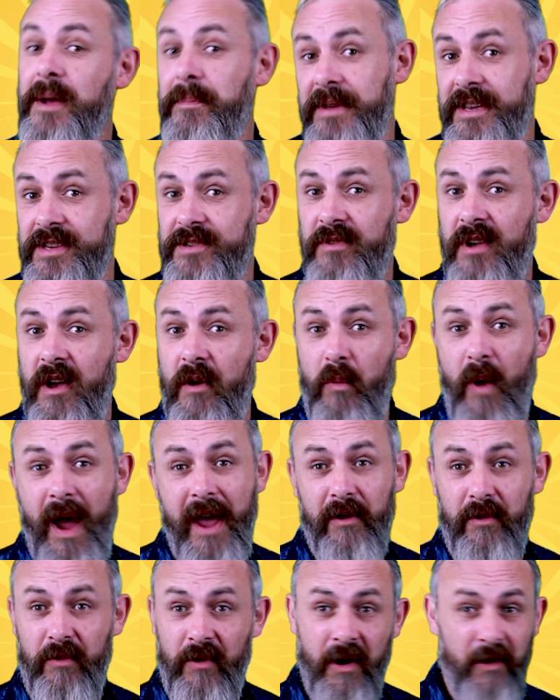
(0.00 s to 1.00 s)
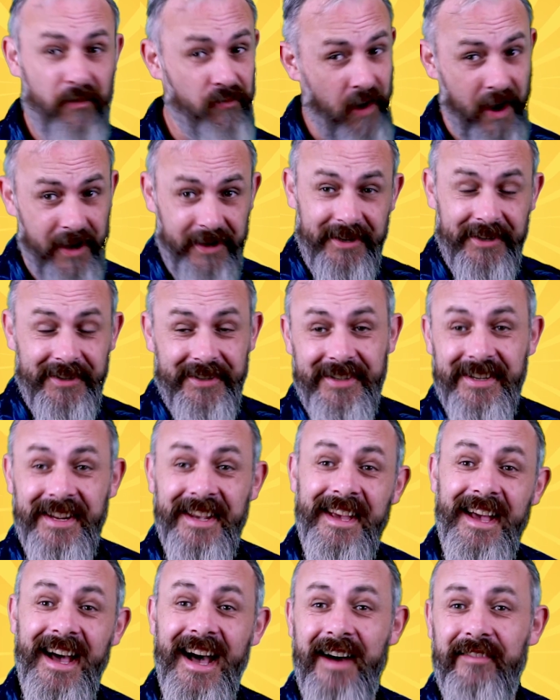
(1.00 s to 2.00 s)
up is Whale Riders
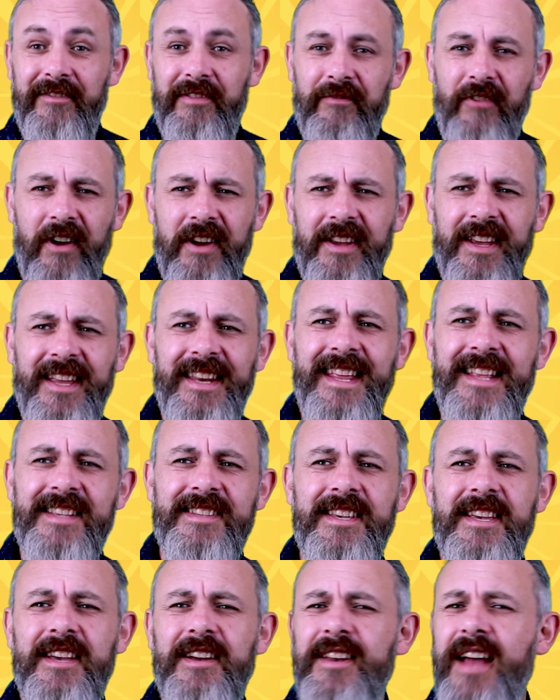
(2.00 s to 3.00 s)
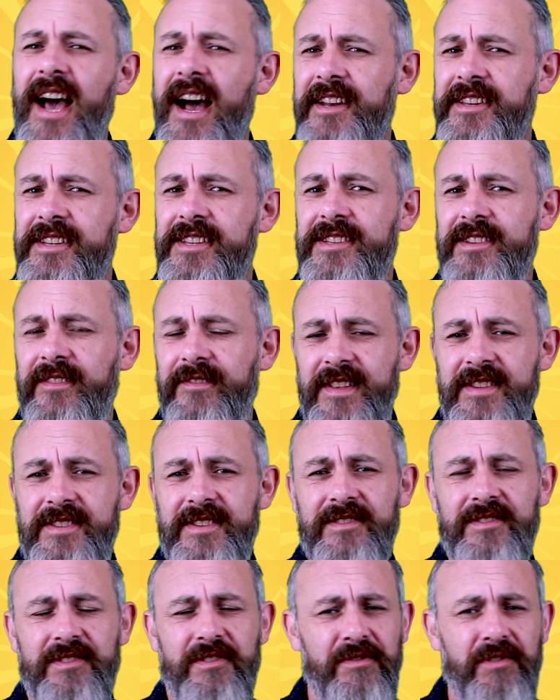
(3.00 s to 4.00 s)
from Rainer Knizia and artist
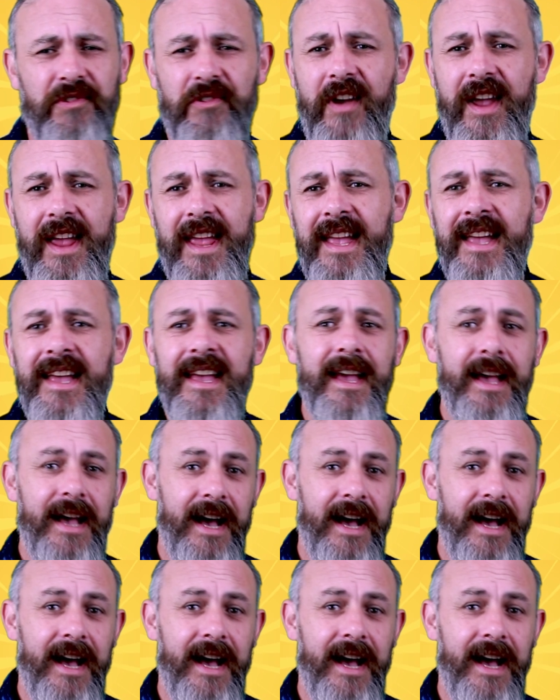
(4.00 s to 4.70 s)
Vincent Dutray.